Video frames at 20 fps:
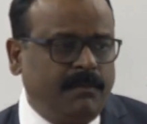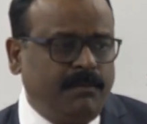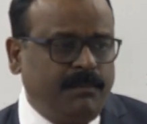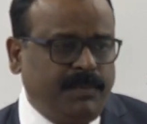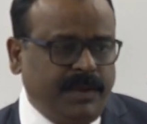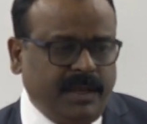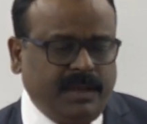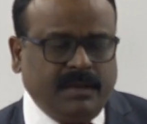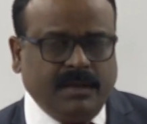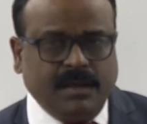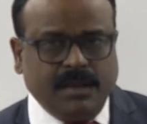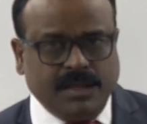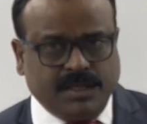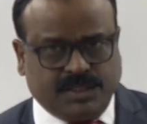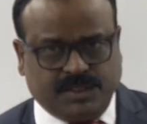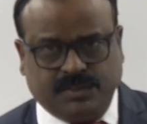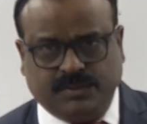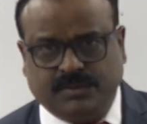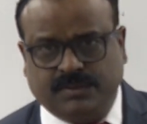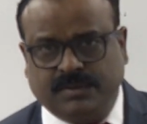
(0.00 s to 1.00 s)
big
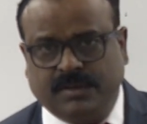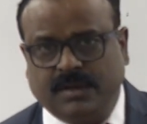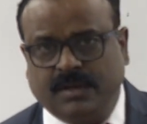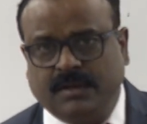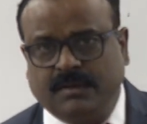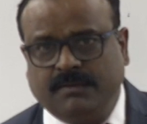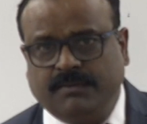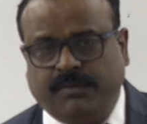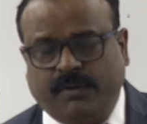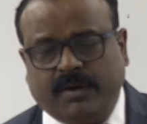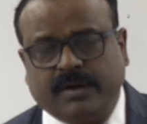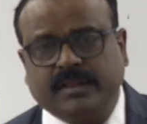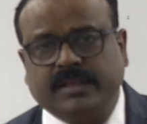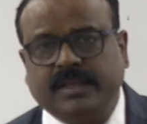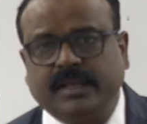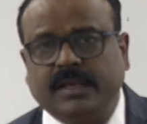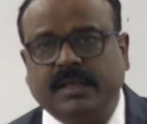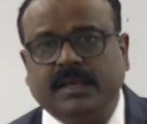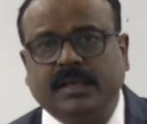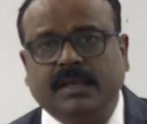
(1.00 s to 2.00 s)
issue for
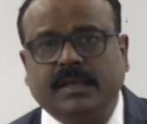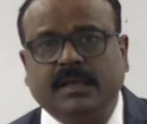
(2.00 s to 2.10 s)
the